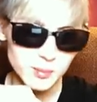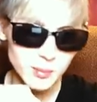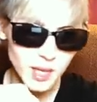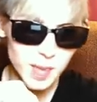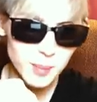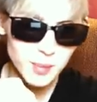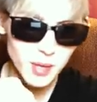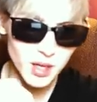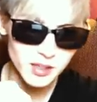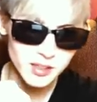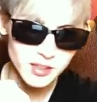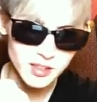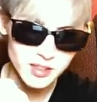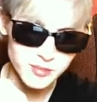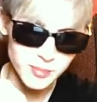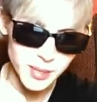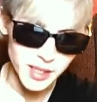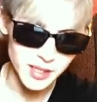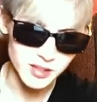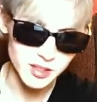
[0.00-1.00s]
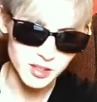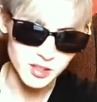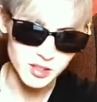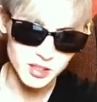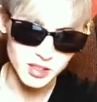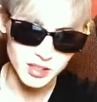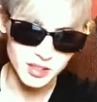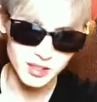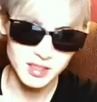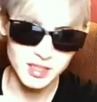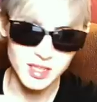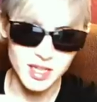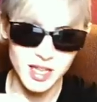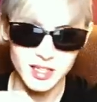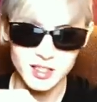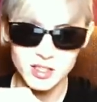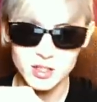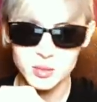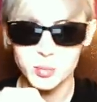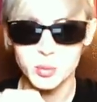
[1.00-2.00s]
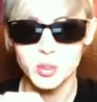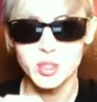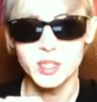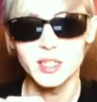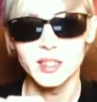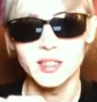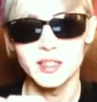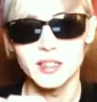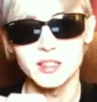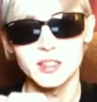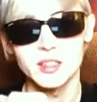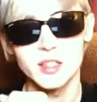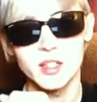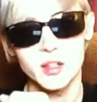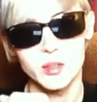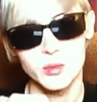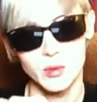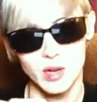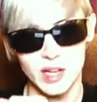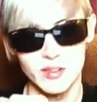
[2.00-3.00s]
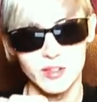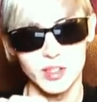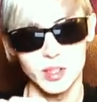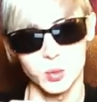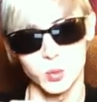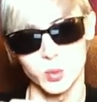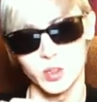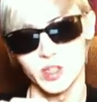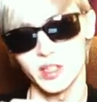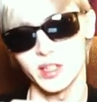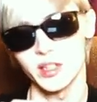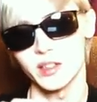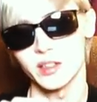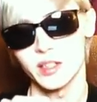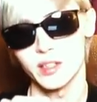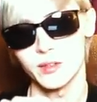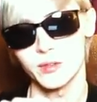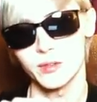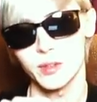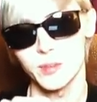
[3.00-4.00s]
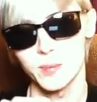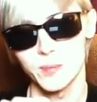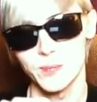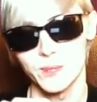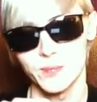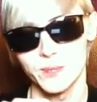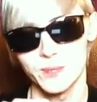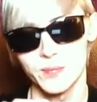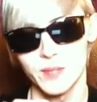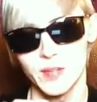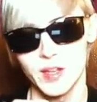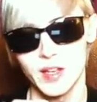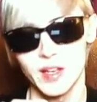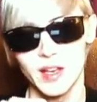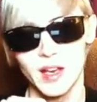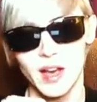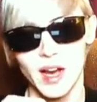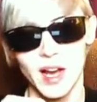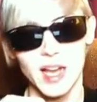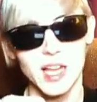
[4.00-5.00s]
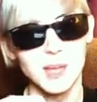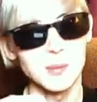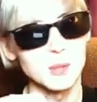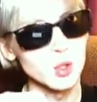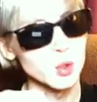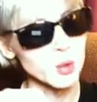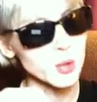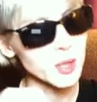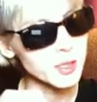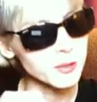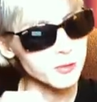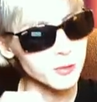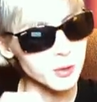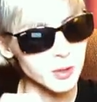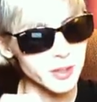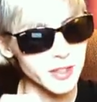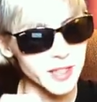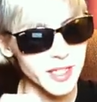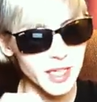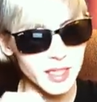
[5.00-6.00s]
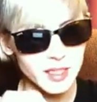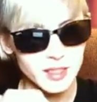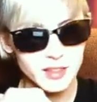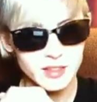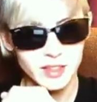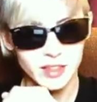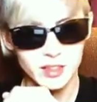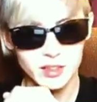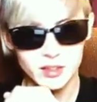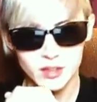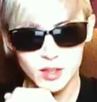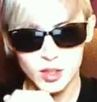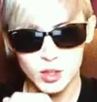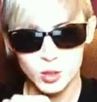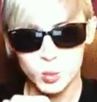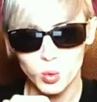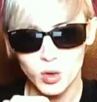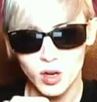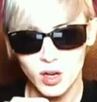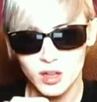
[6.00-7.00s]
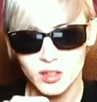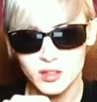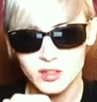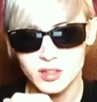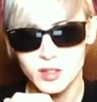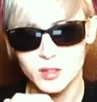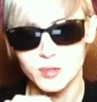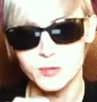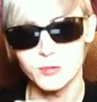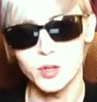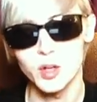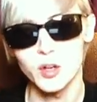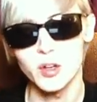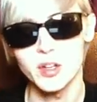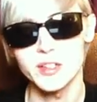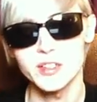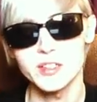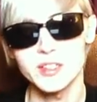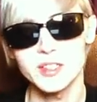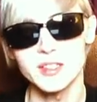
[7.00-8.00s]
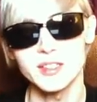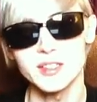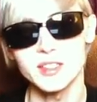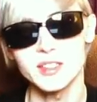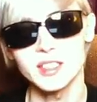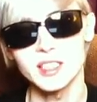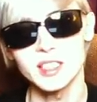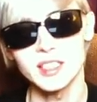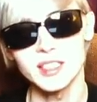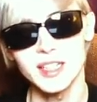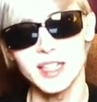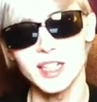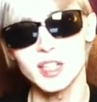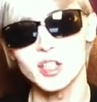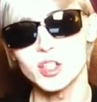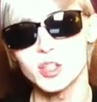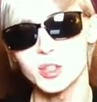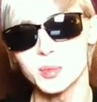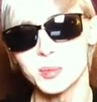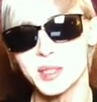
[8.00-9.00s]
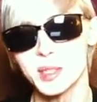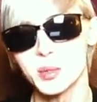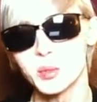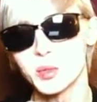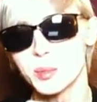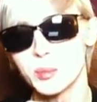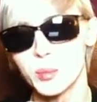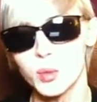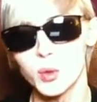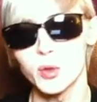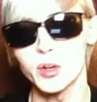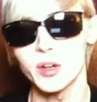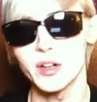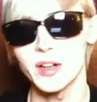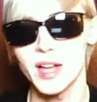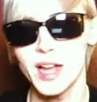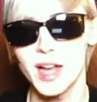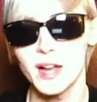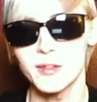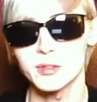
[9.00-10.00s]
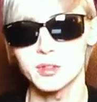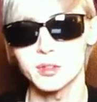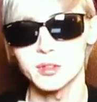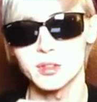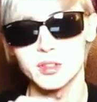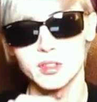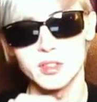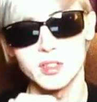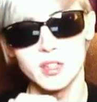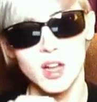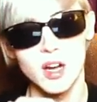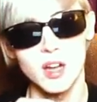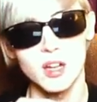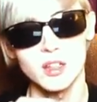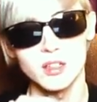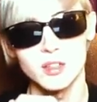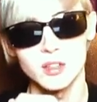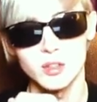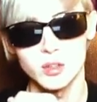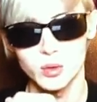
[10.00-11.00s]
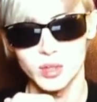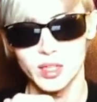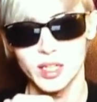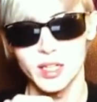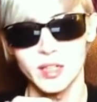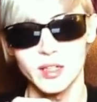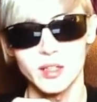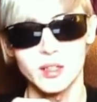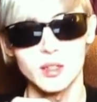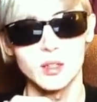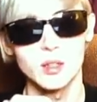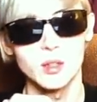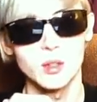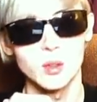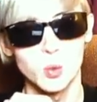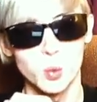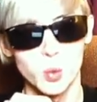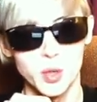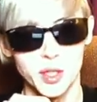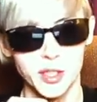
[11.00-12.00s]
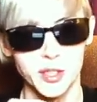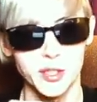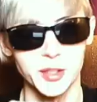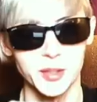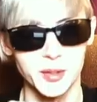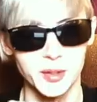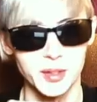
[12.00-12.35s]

My positive message is that spring is thriving where I live. I am grateful that I can take long walks in the forest and see nature be reborn after a long gray winter.